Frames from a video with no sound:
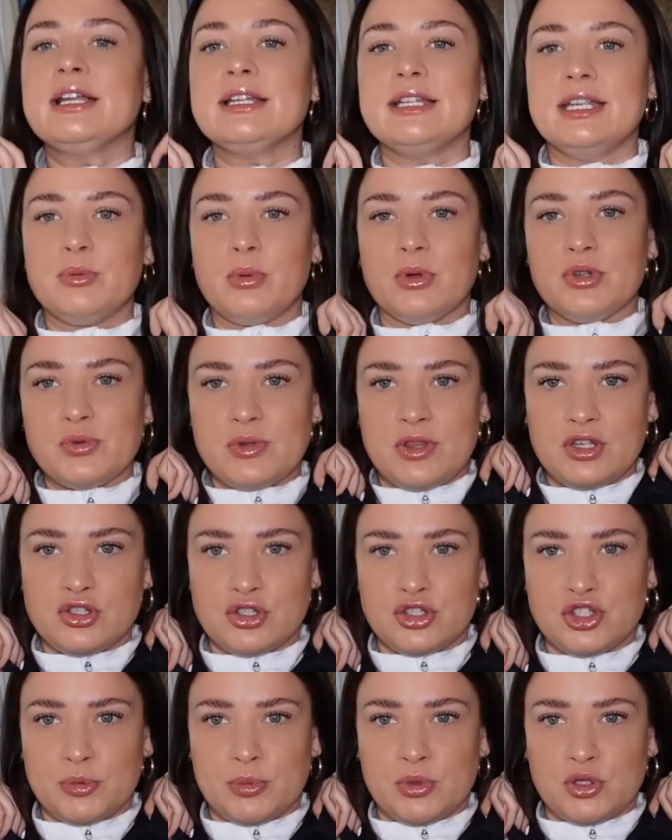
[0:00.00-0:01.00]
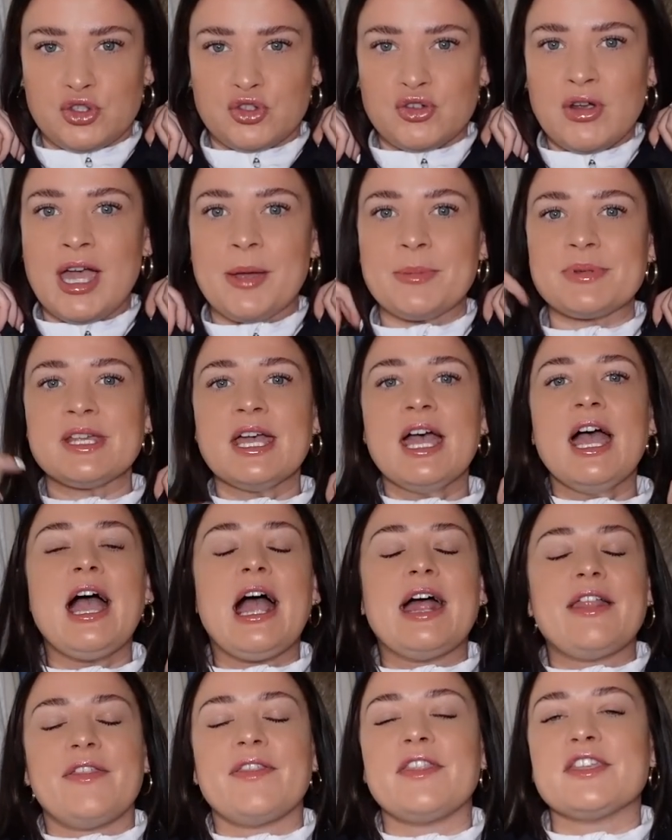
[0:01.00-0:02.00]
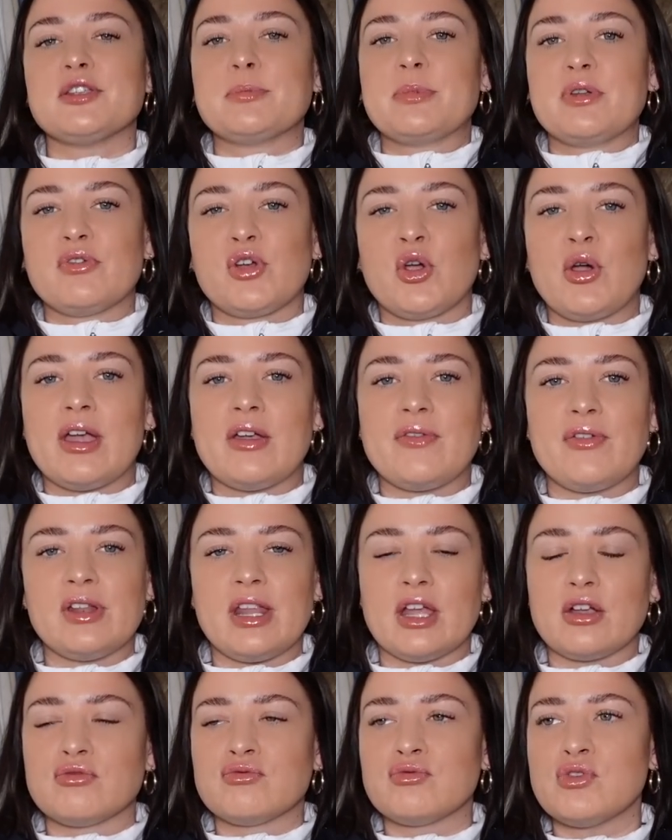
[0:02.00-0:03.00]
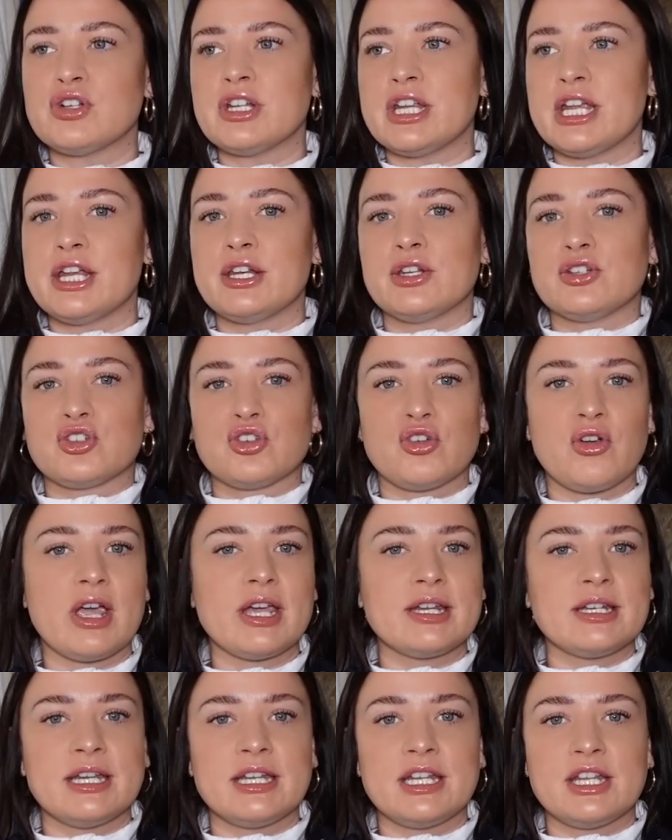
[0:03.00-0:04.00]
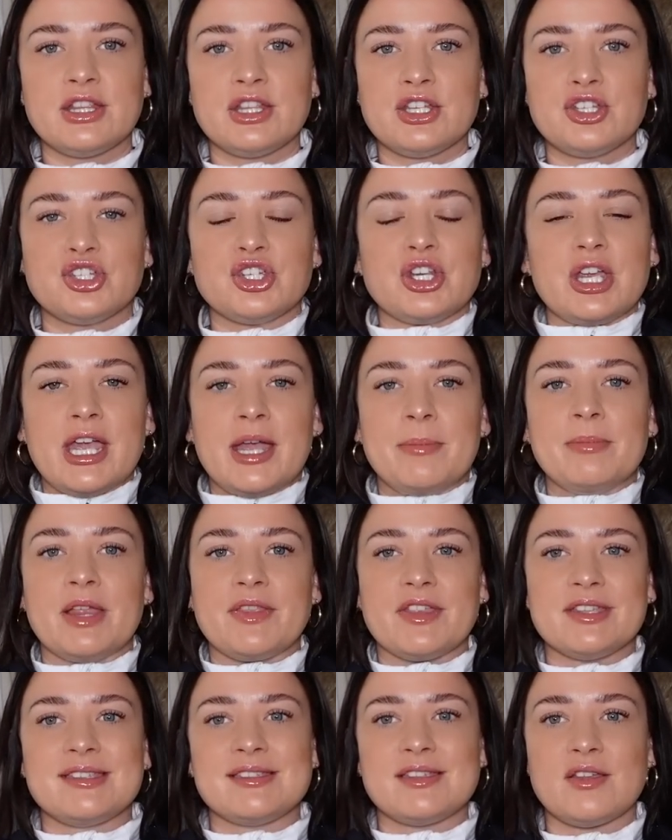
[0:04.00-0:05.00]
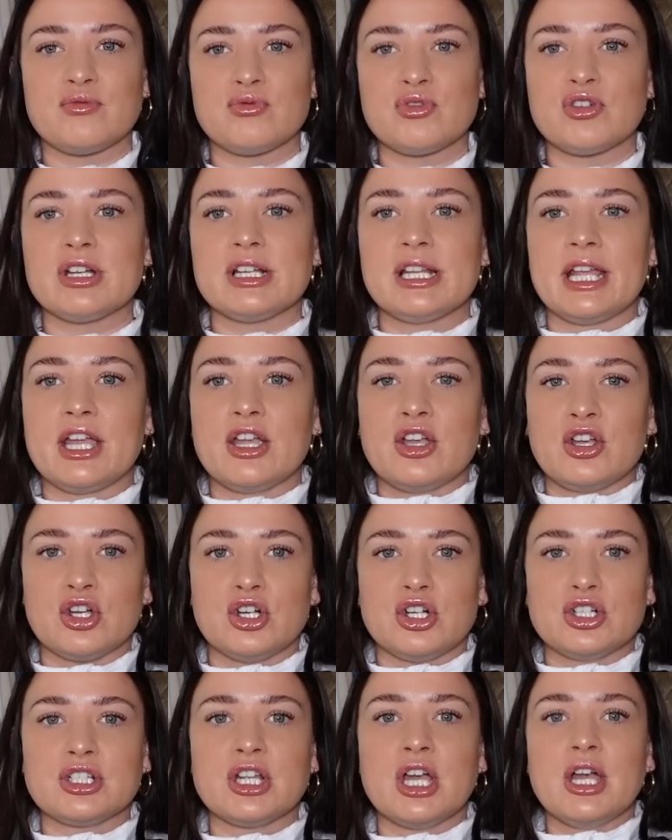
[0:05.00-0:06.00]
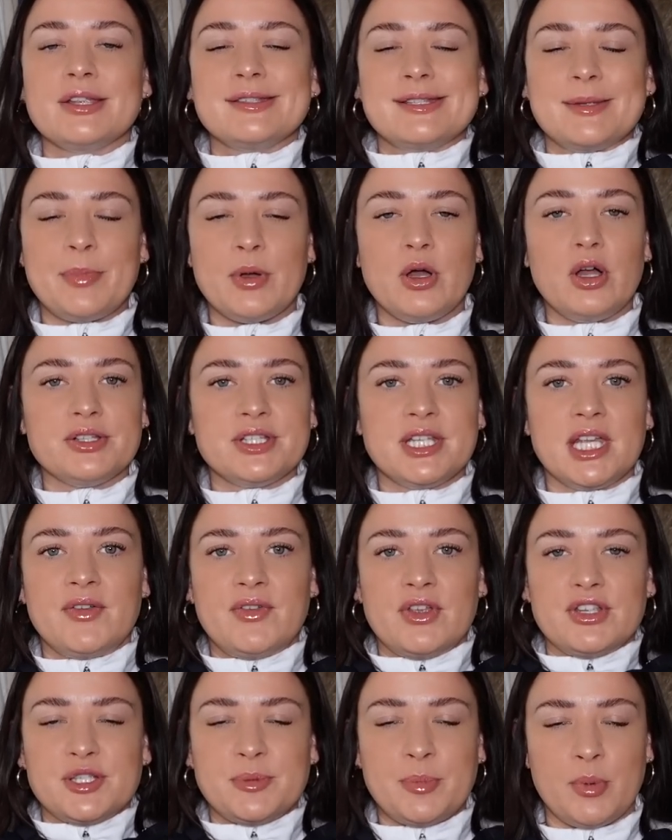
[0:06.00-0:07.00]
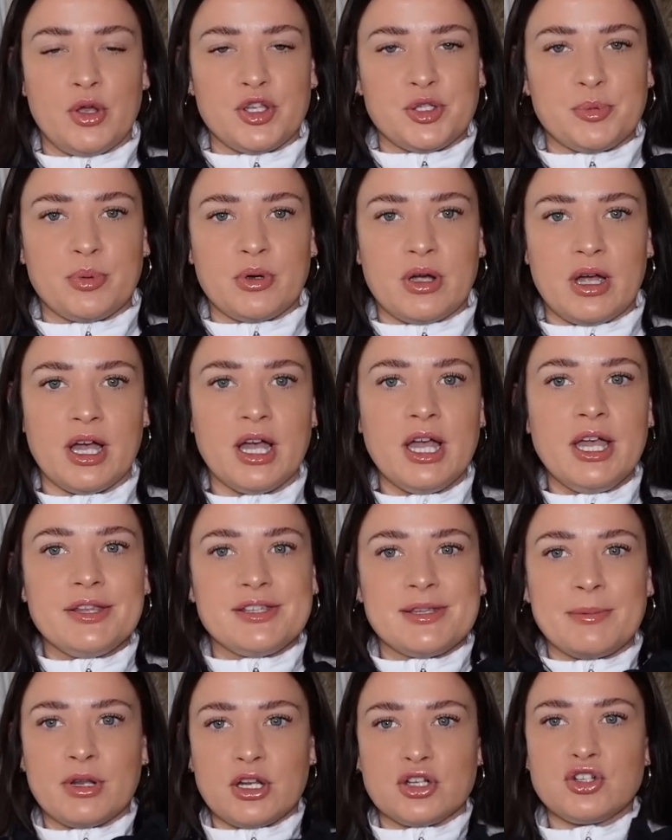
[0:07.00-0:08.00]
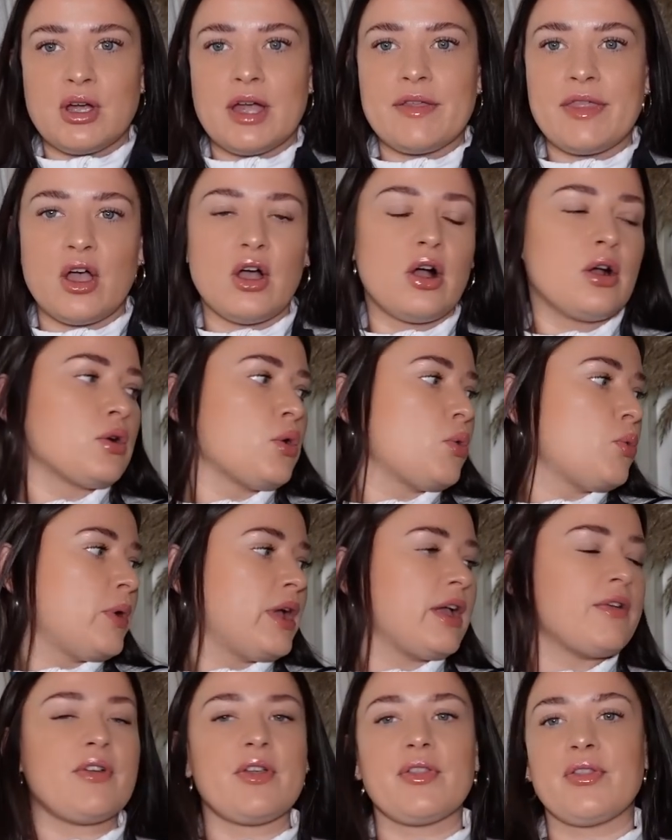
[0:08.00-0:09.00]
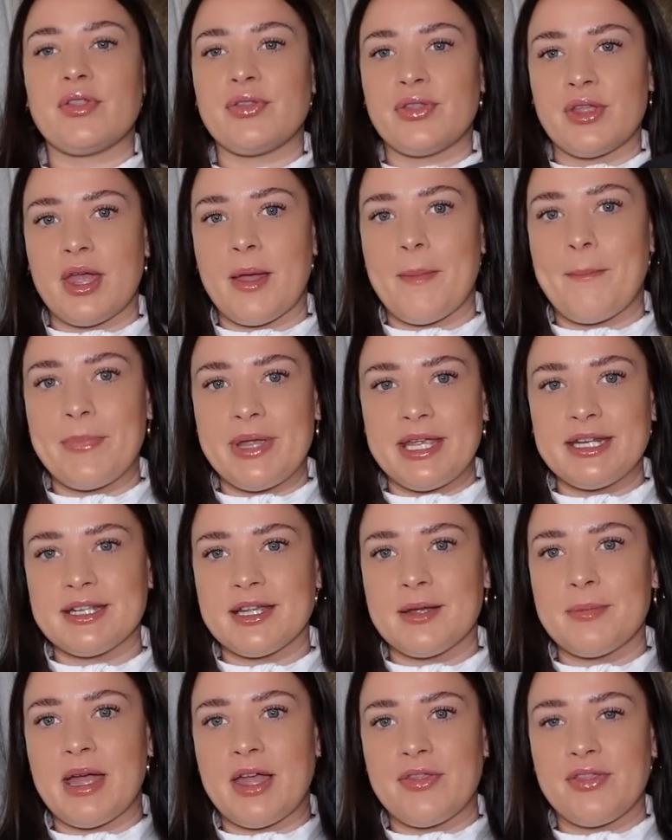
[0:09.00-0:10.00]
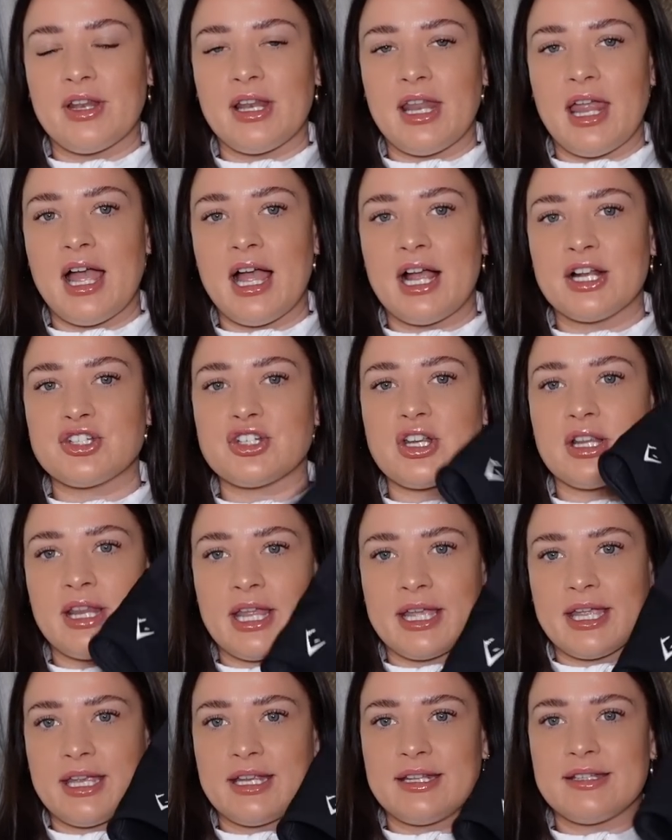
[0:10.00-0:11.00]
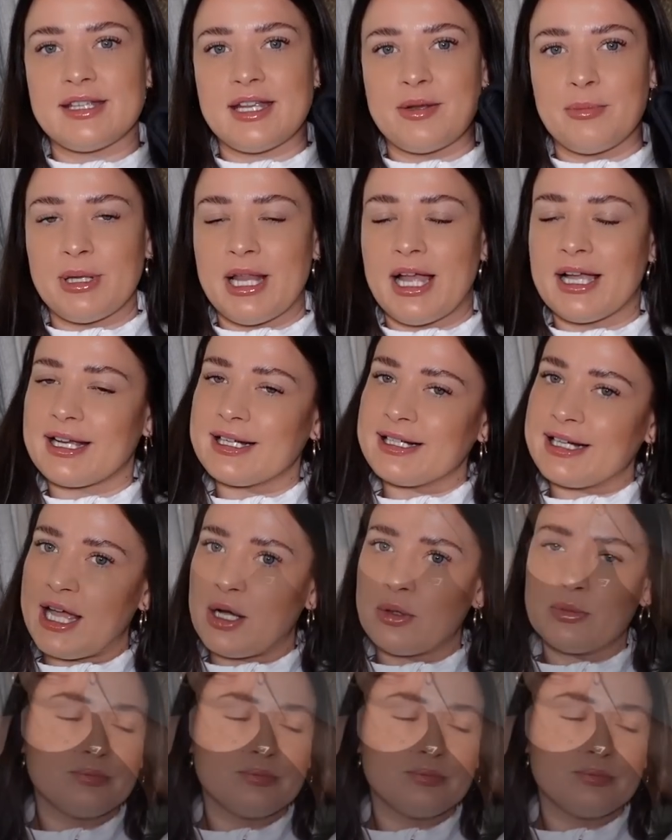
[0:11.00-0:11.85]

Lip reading: need ones with adjustable straps. I think this will be great for like running, training in the gym. Like, this is a really good supportive sports bra. So I'm going to try that on with the medium and the large leggings in black now.